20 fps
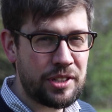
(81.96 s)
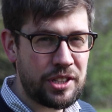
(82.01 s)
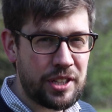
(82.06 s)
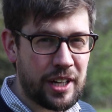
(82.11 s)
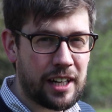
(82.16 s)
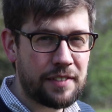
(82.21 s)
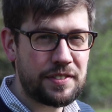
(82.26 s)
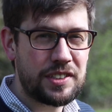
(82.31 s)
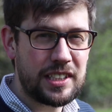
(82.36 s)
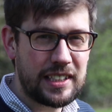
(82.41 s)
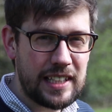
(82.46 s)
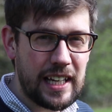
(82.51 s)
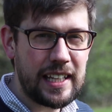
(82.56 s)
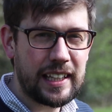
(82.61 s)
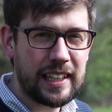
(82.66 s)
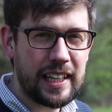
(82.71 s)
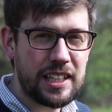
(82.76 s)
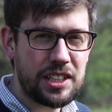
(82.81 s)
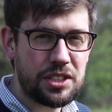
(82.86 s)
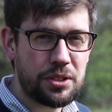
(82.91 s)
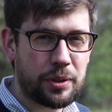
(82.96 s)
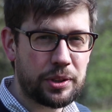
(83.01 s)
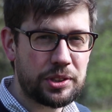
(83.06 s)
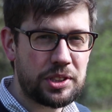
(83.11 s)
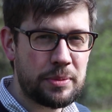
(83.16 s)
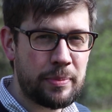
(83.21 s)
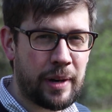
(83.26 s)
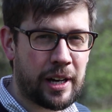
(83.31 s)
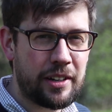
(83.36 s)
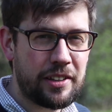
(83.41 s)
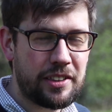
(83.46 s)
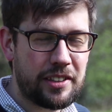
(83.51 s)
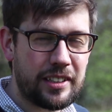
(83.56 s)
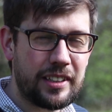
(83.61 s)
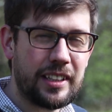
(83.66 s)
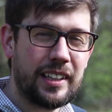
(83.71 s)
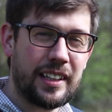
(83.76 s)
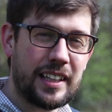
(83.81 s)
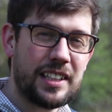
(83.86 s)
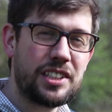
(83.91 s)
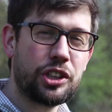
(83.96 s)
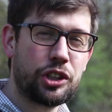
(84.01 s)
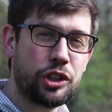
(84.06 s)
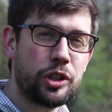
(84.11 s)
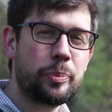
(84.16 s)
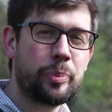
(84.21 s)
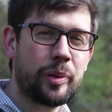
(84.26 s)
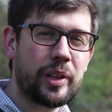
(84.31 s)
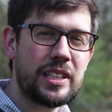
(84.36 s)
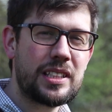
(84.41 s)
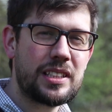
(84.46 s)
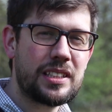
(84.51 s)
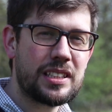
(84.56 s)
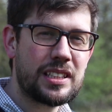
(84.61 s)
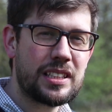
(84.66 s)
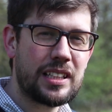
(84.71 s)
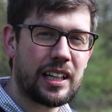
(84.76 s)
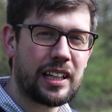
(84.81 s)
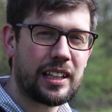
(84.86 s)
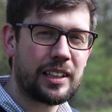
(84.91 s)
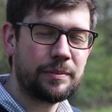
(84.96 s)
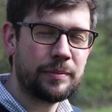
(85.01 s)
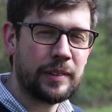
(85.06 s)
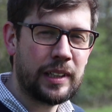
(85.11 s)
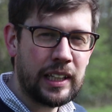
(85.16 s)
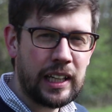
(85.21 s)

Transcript: that you have to dedicate towards the marathon is a good place to start.